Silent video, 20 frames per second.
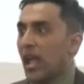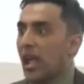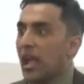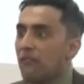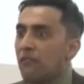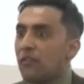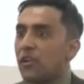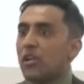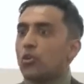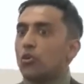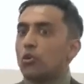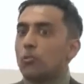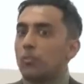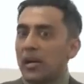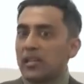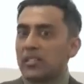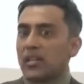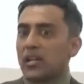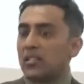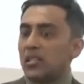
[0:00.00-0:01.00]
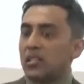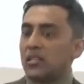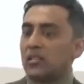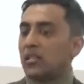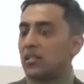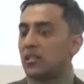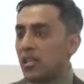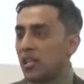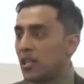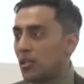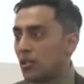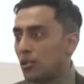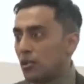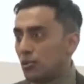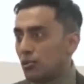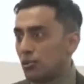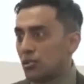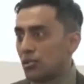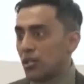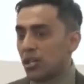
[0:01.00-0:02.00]
Every group has a hadith that they can
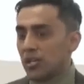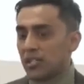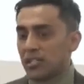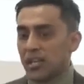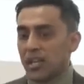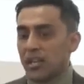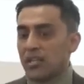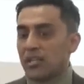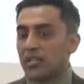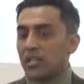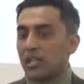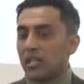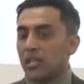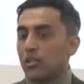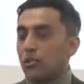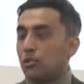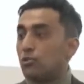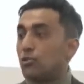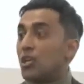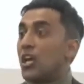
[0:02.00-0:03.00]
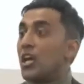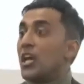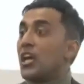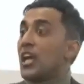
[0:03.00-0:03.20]
use, a saying that they could use.